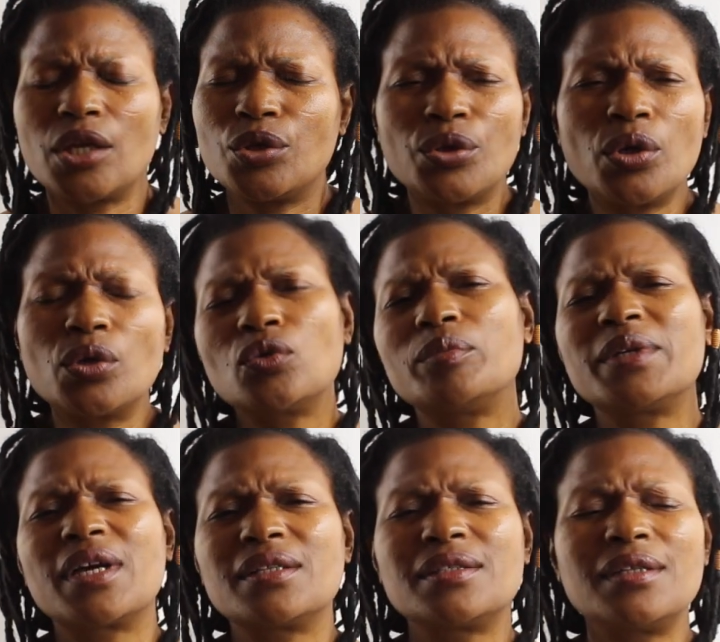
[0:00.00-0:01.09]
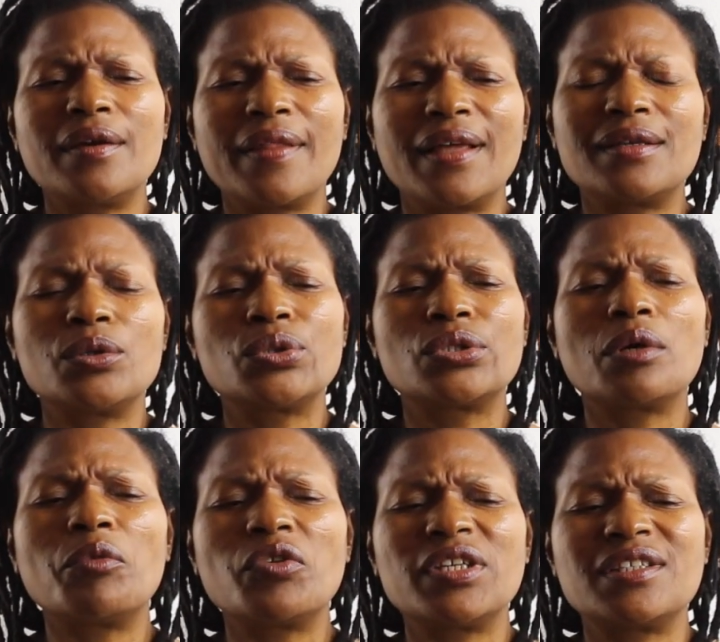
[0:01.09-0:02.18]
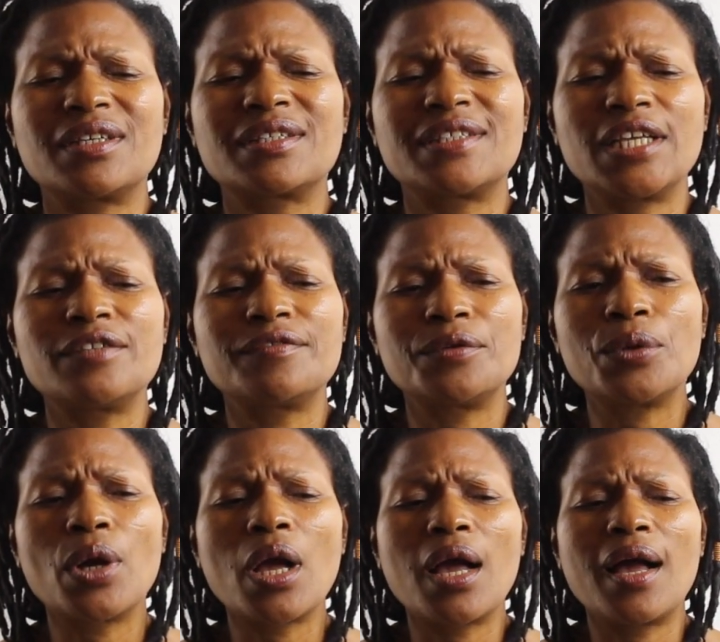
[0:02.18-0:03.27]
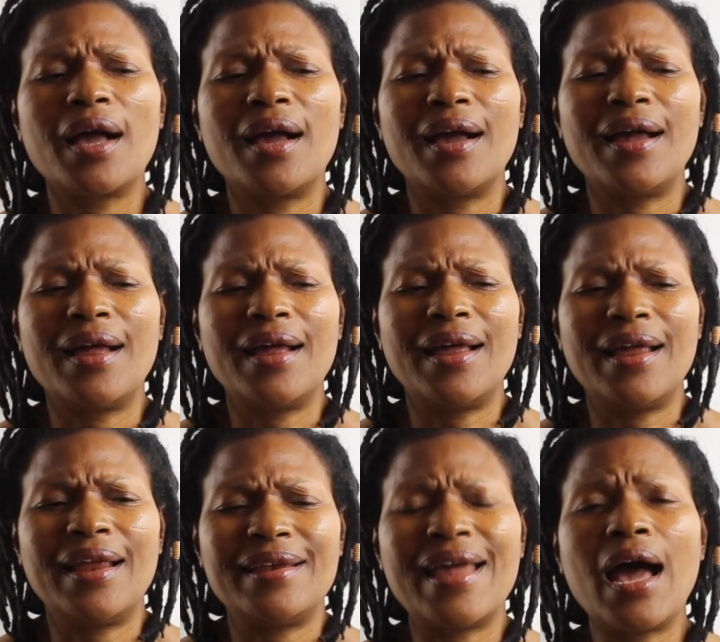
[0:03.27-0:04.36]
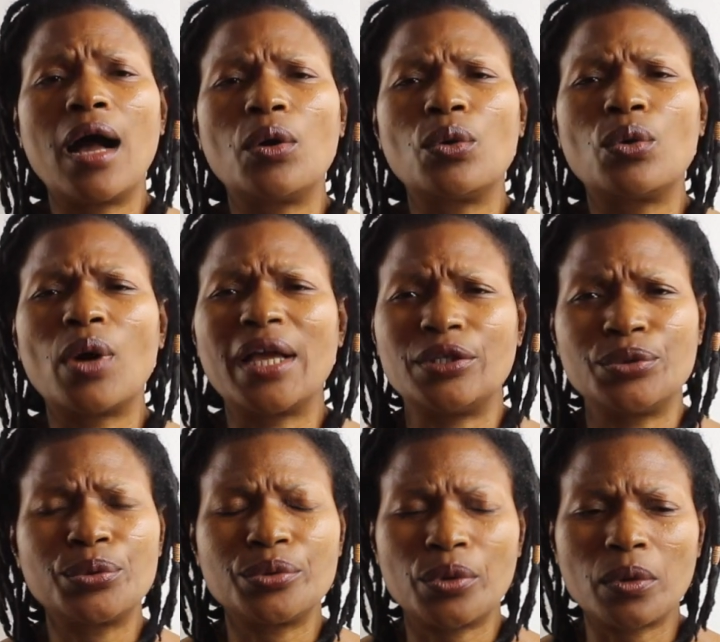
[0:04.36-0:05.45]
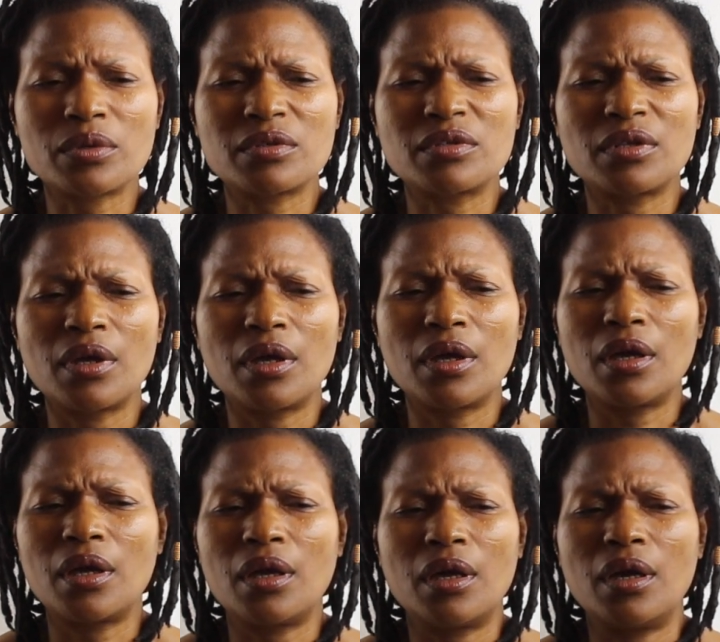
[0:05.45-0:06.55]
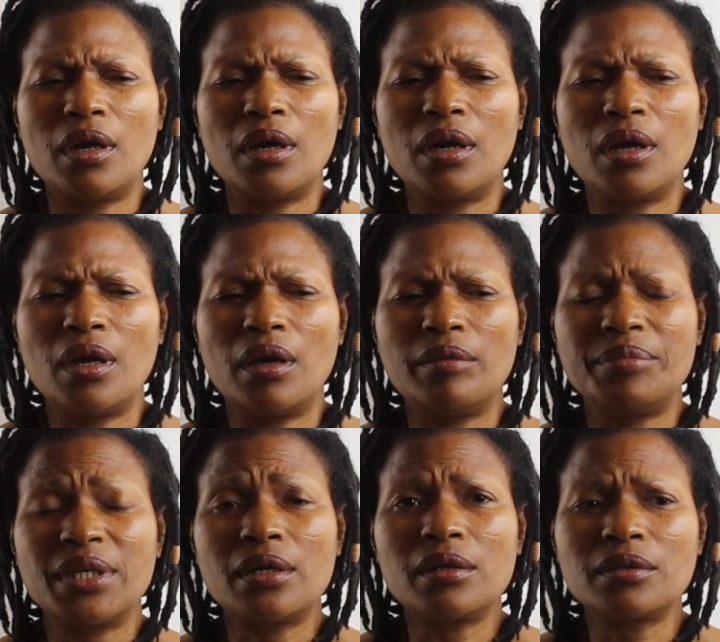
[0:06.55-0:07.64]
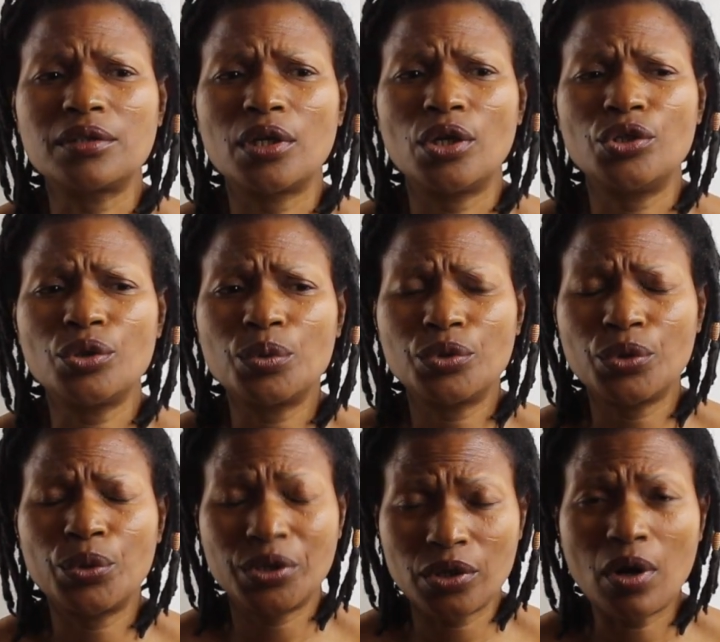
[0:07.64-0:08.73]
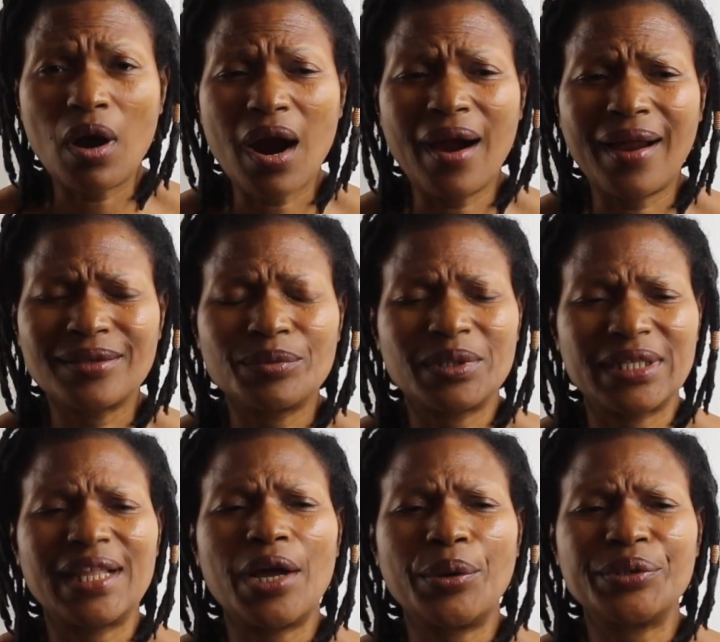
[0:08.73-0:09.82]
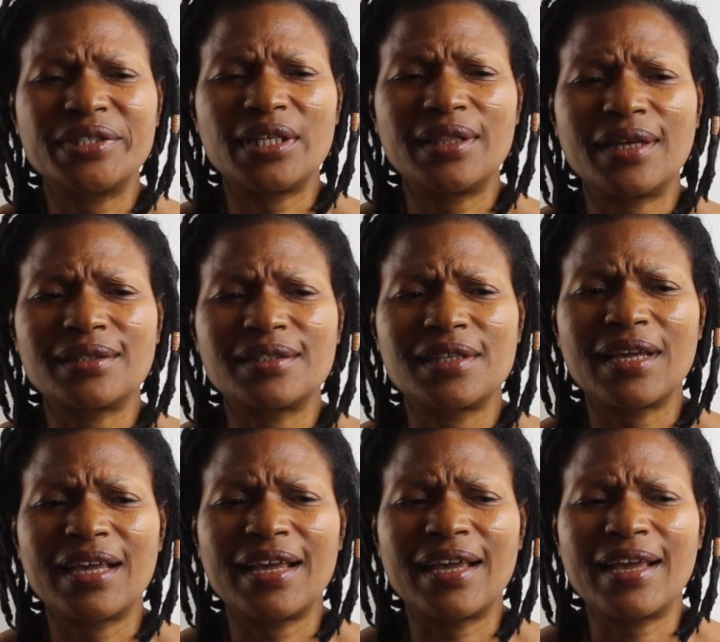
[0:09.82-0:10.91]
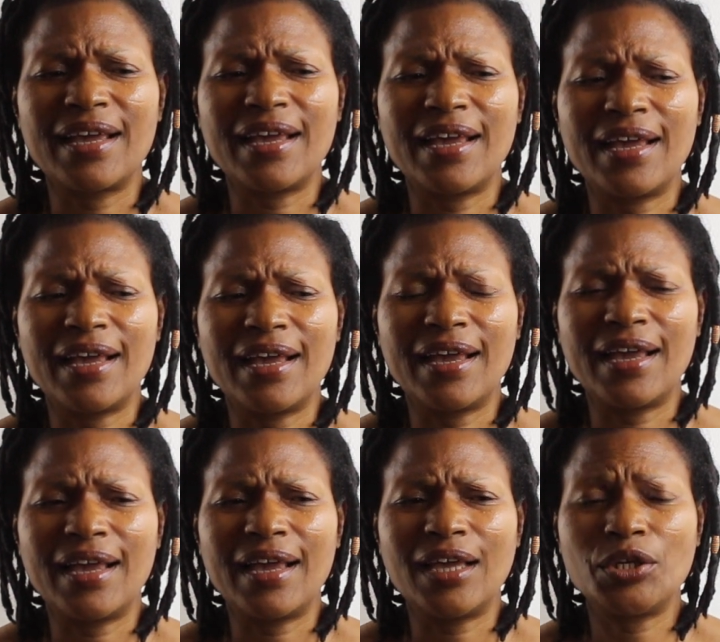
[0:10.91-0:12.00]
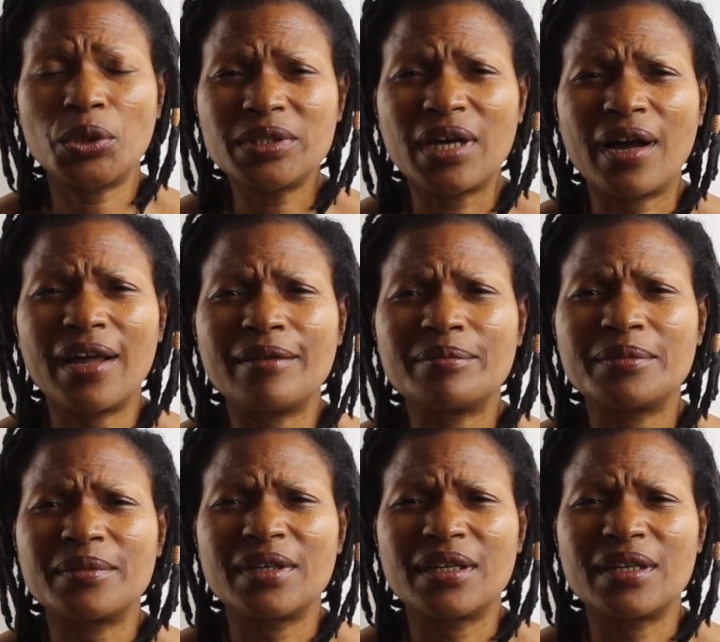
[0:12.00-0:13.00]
you're not going to be concerned that, oh, someone is successful now and you're not. Because you will know in your heart with clarity that your time